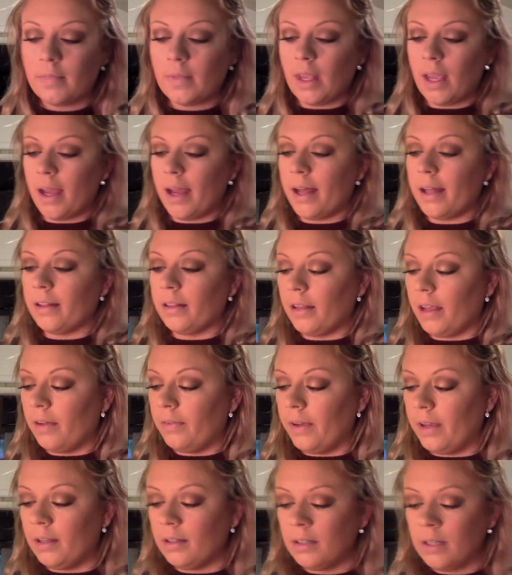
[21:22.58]
I love
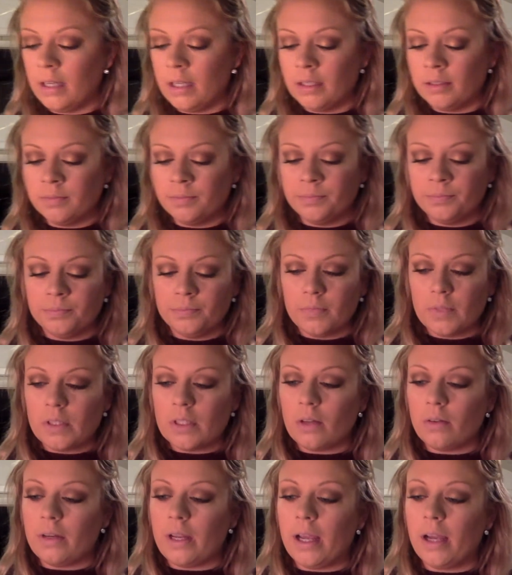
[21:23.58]
it.
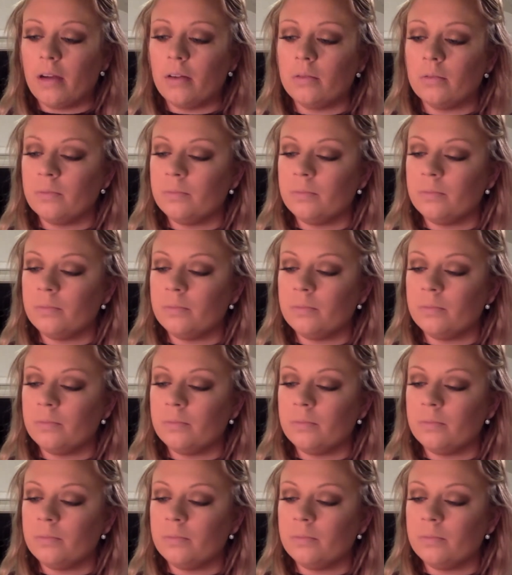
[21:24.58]
So now